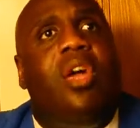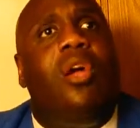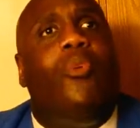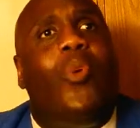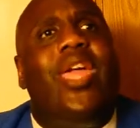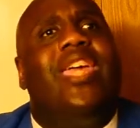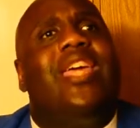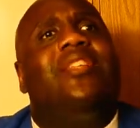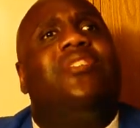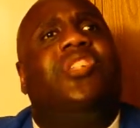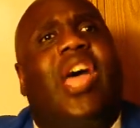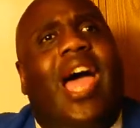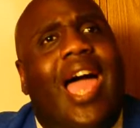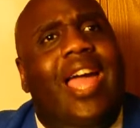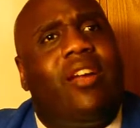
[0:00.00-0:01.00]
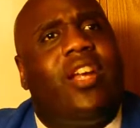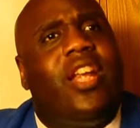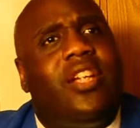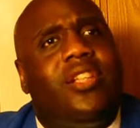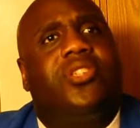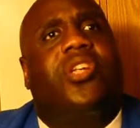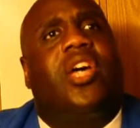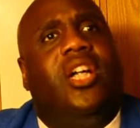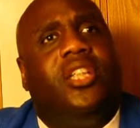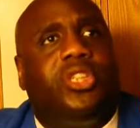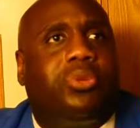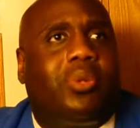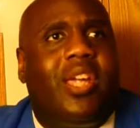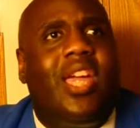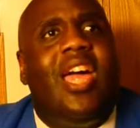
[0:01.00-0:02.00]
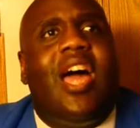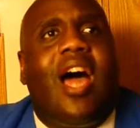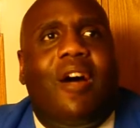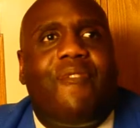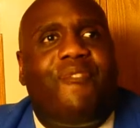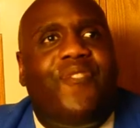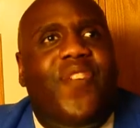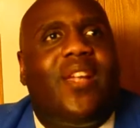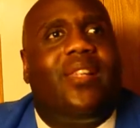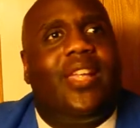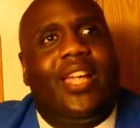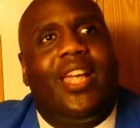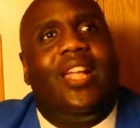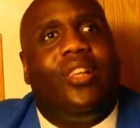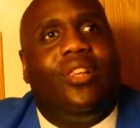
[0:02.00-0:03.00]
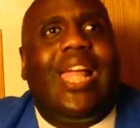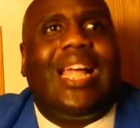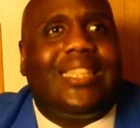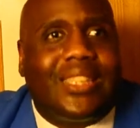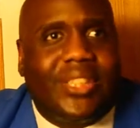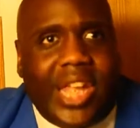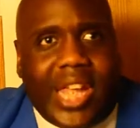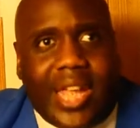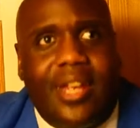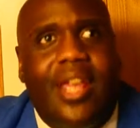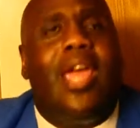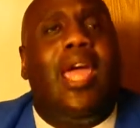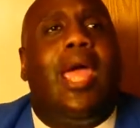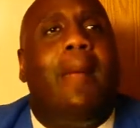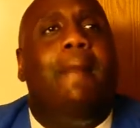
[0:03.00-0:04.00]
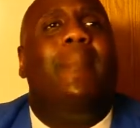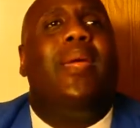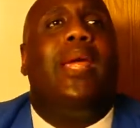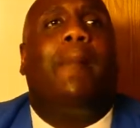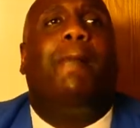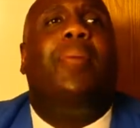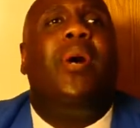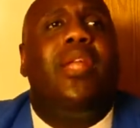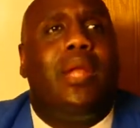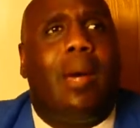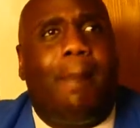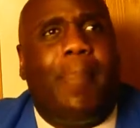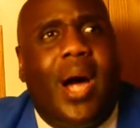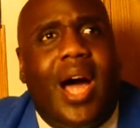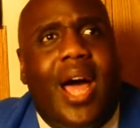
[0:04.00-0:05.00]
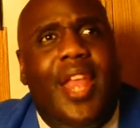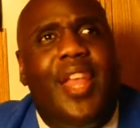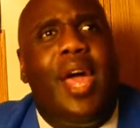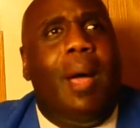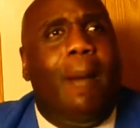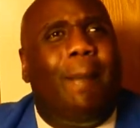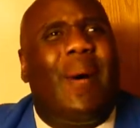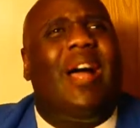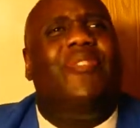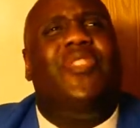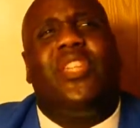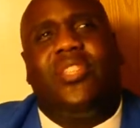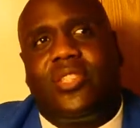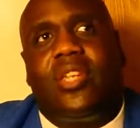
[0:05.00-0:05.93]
We get tired in this country of feeling less than and being put upon by this